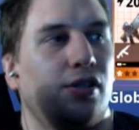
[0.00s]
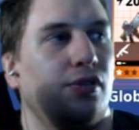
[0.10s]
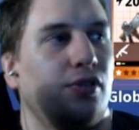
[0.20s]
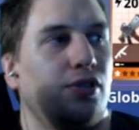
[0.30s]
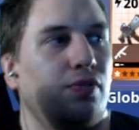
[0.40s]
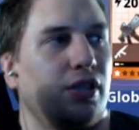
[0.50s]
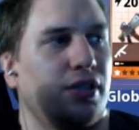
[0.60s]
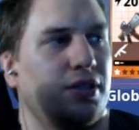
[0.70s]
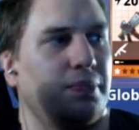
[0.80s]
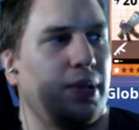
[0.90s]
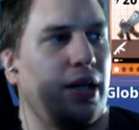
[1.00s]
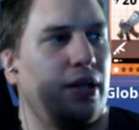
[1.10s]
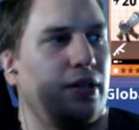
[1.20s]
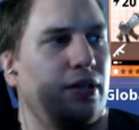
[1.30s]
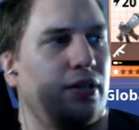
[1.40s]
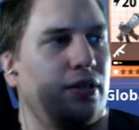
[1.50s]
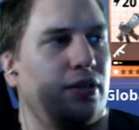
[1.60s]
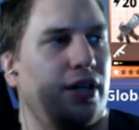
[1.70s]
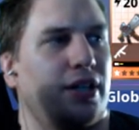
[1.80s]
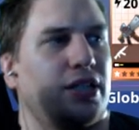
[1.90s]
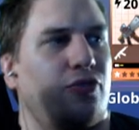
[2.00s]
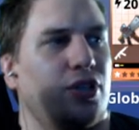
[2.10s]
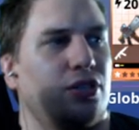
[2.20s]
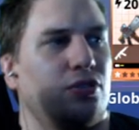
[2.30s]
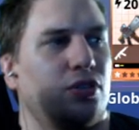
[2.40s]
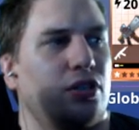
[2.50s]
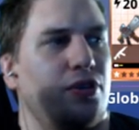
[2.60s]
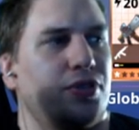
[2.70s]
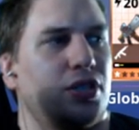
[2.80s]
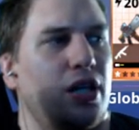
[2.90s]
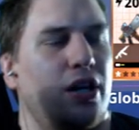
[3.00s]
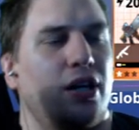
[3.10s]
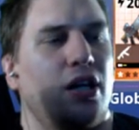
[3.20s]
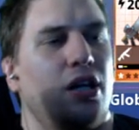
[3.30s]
This really isn't bad, except for the 2 slowed and snared.